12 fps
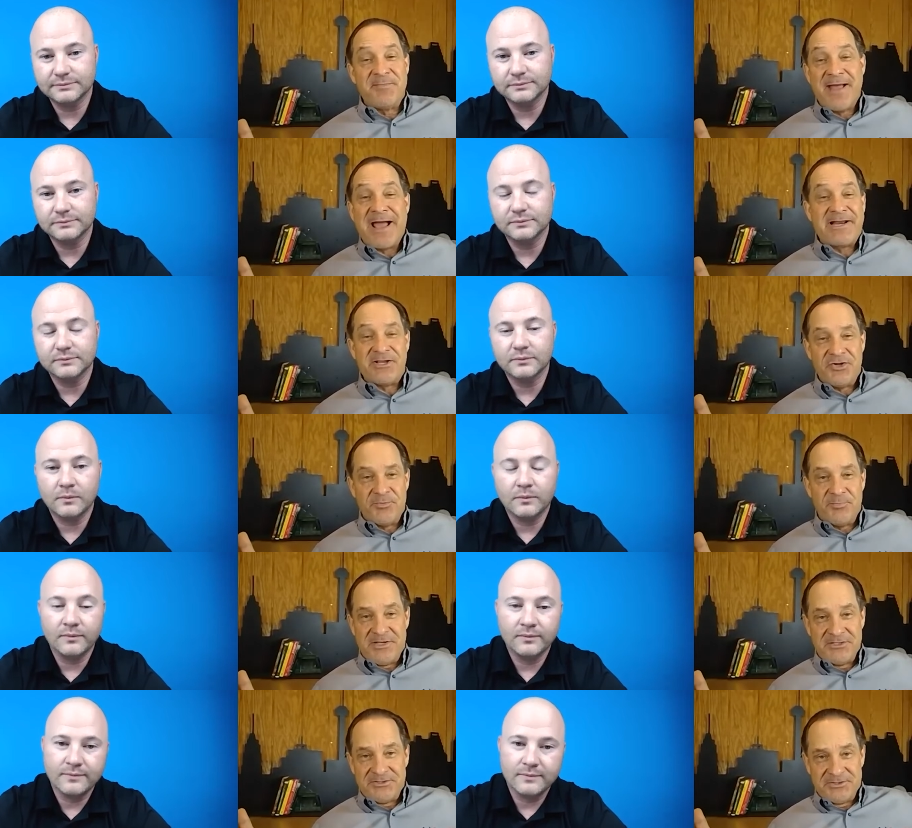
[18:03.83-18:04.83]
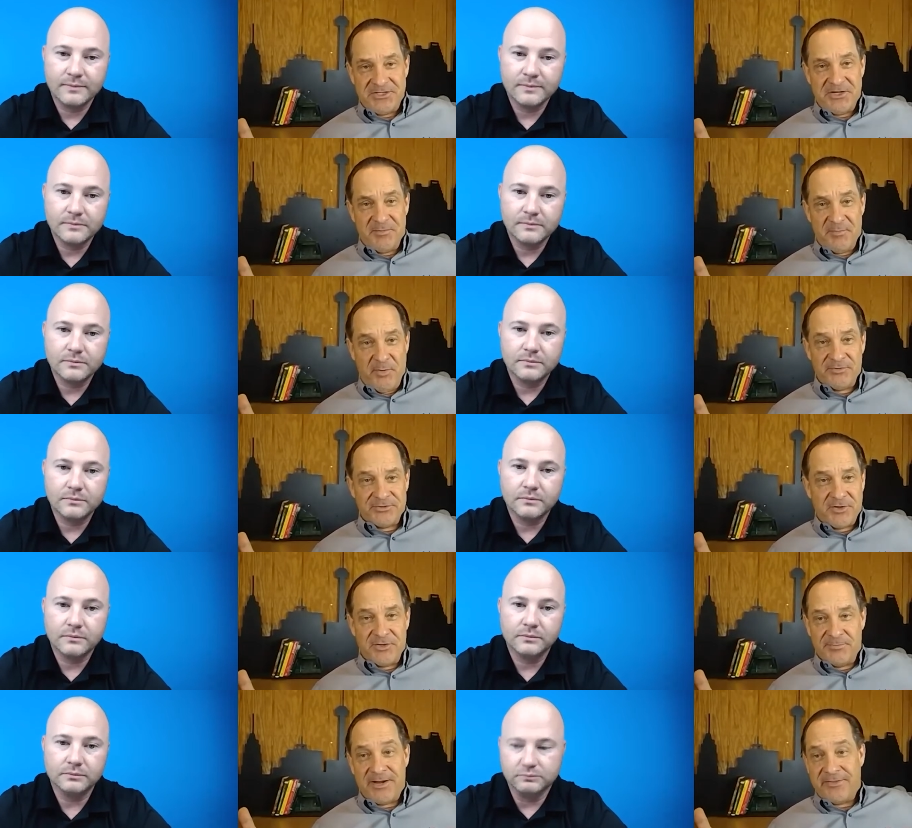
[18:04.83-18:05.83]
Speaker 1: mad at you because you sent them a
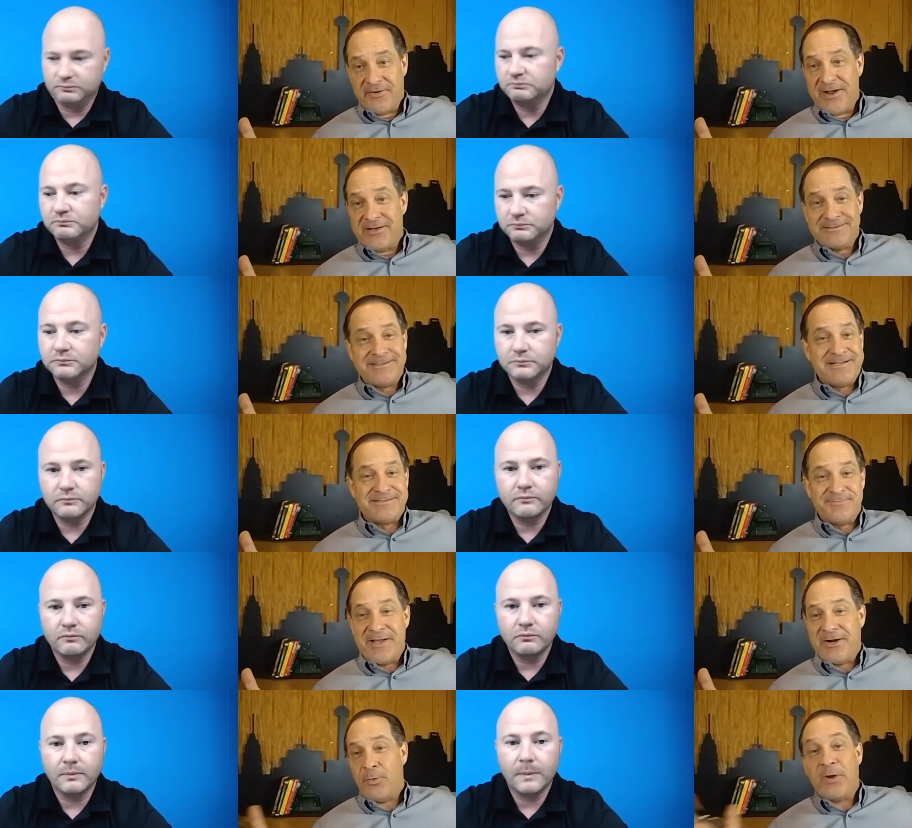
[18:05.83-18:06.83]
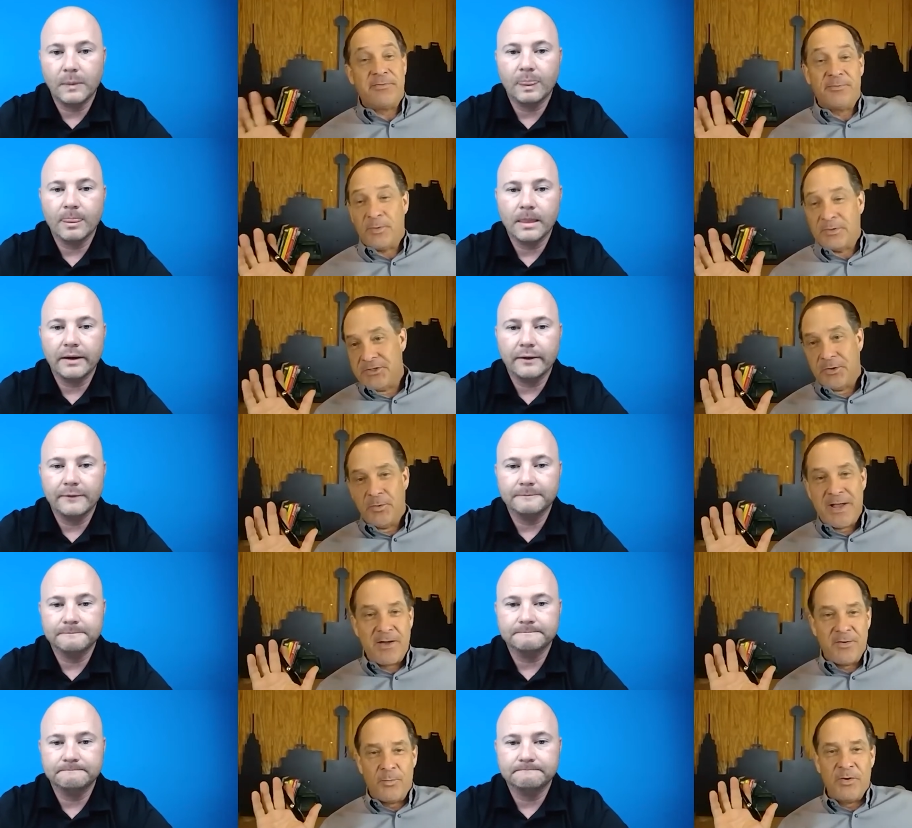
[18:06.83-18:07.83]
postcard to buy their house. It doesn't matter what, what, you know,
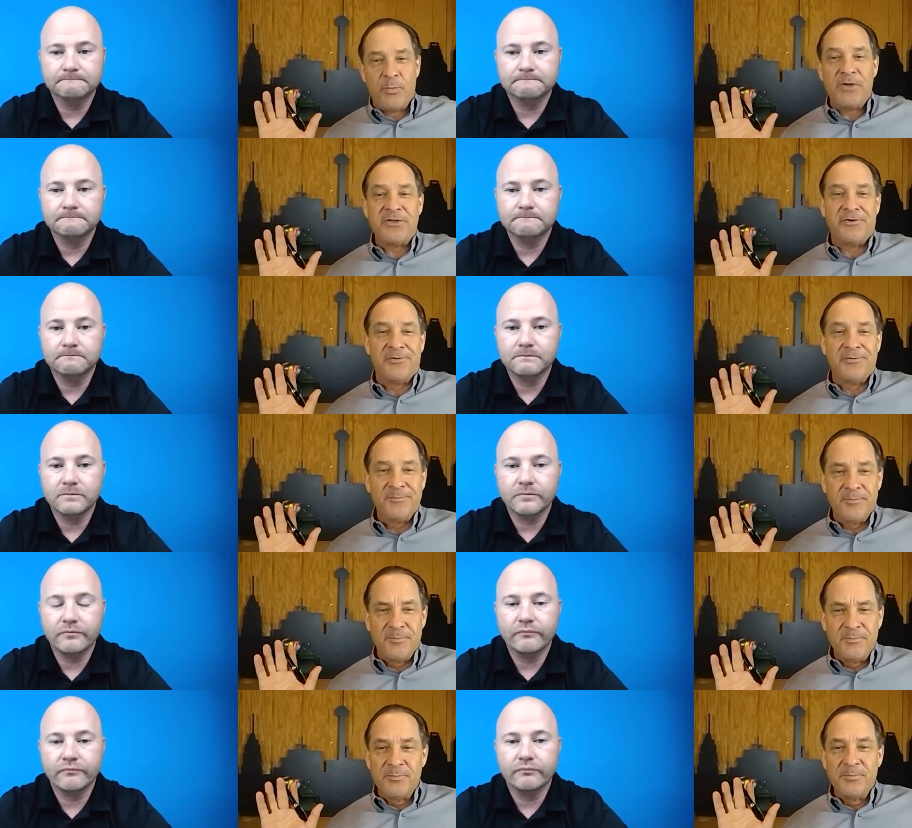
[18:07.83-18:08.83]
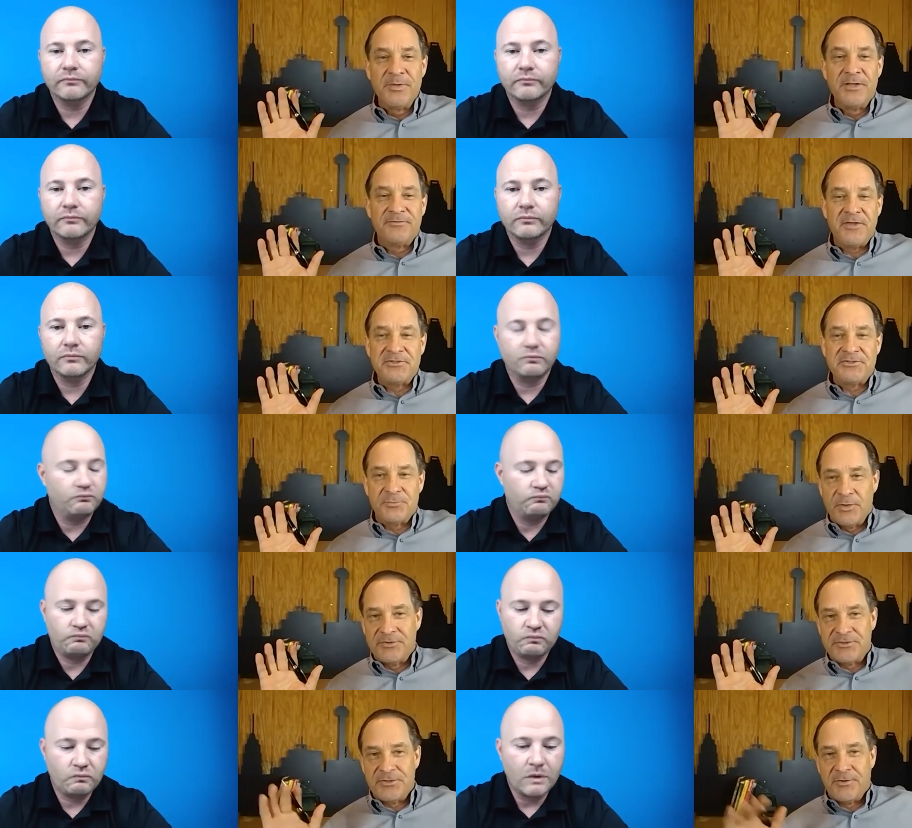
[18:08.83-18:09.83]
how, what, what your intention
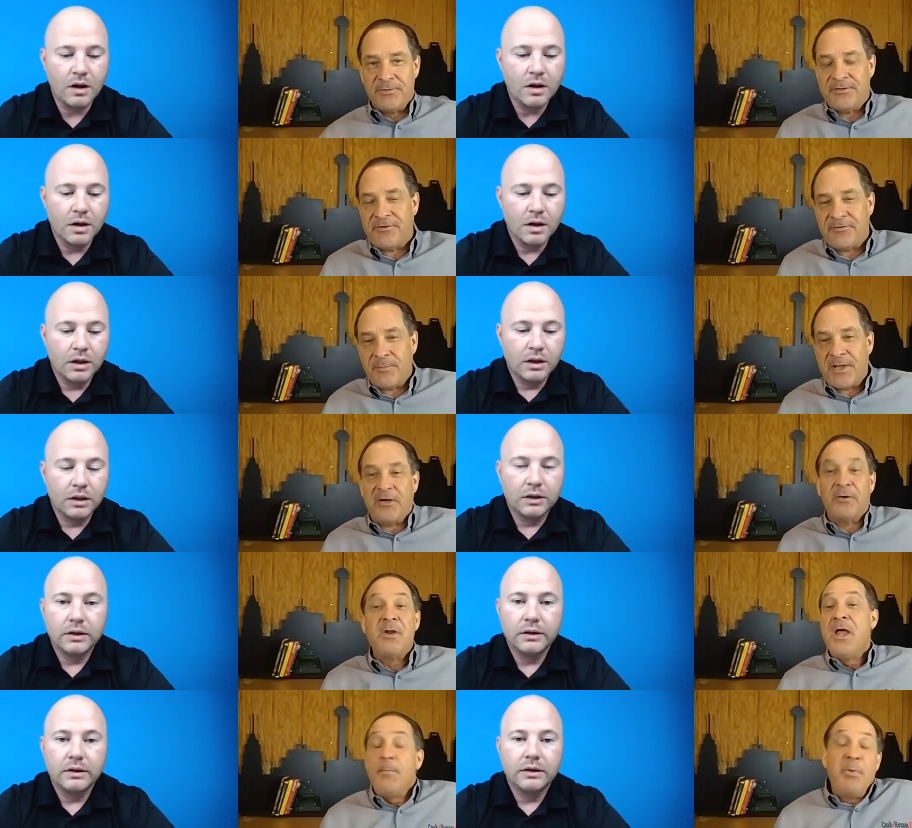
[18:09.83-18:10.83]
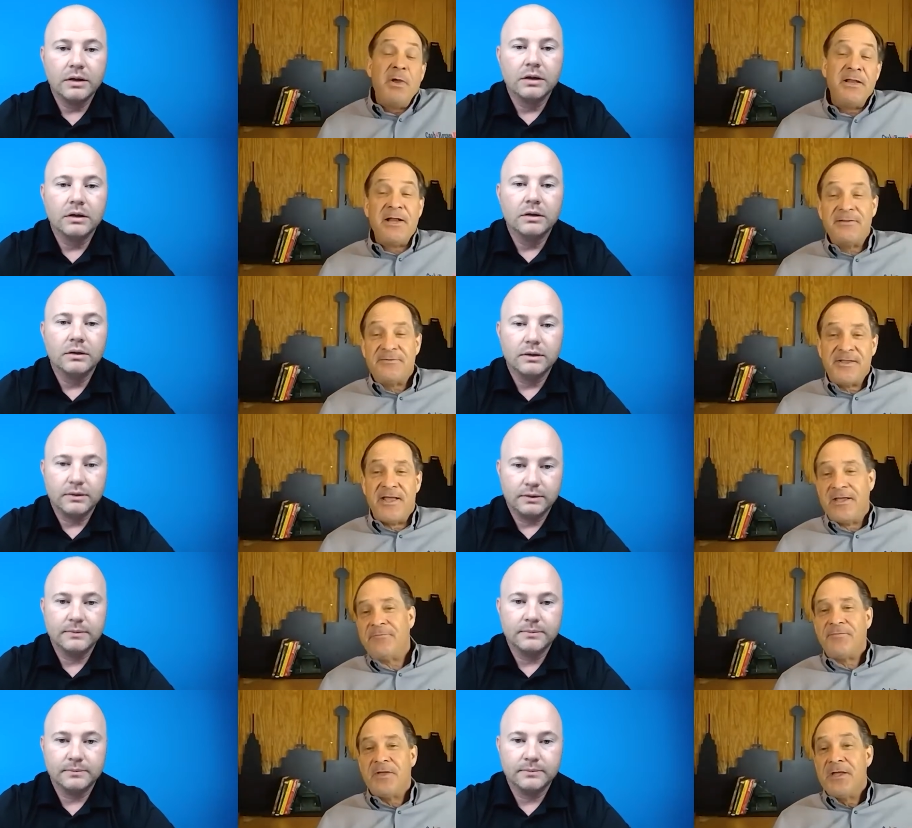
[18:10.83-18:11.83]
was, you know, it doesn't matter. But, and I say,
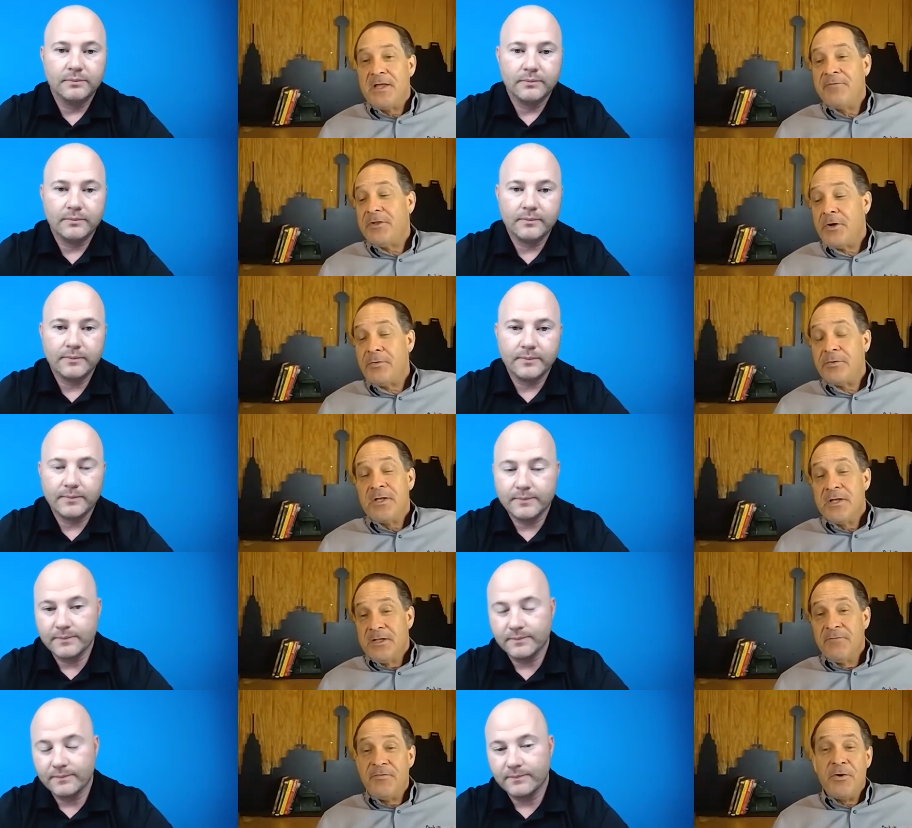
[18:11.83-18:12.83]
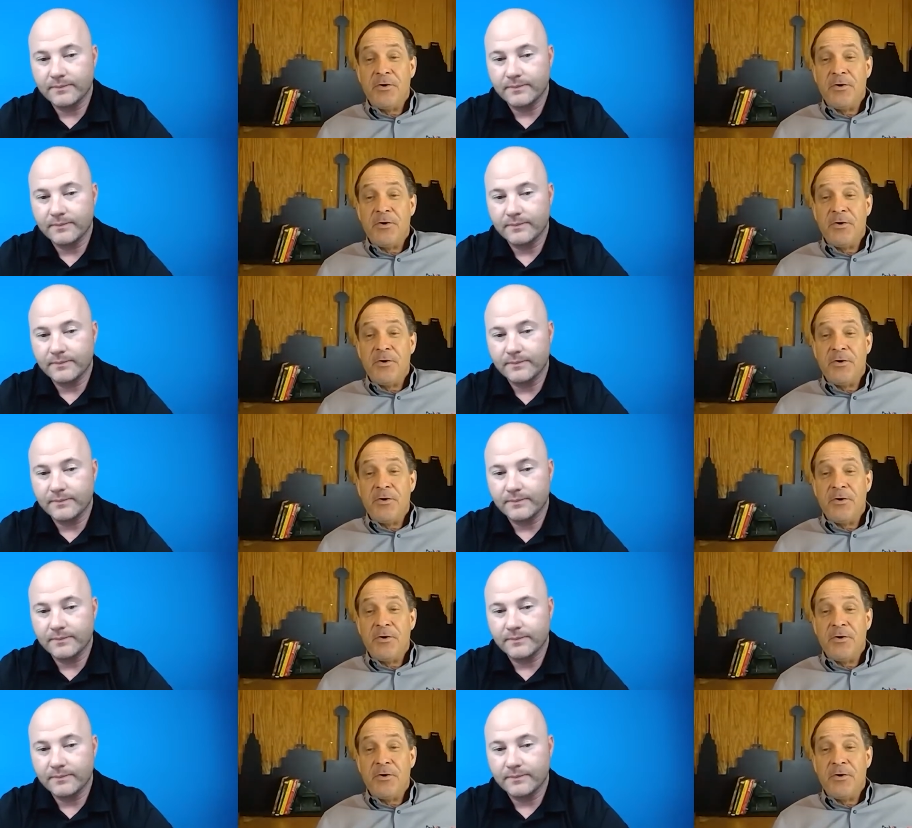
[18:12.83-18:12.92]
if, if you don't, if you